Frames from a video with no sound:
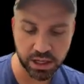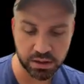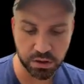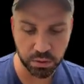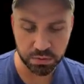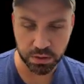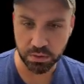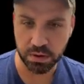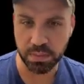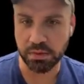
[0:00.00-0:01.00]
just going straight for
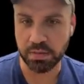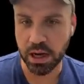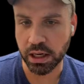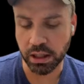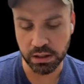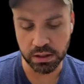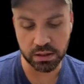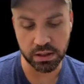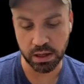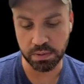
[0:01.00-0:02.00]
the main body and just
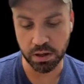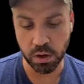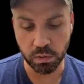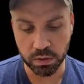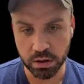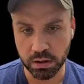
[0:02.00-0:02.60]
skipping over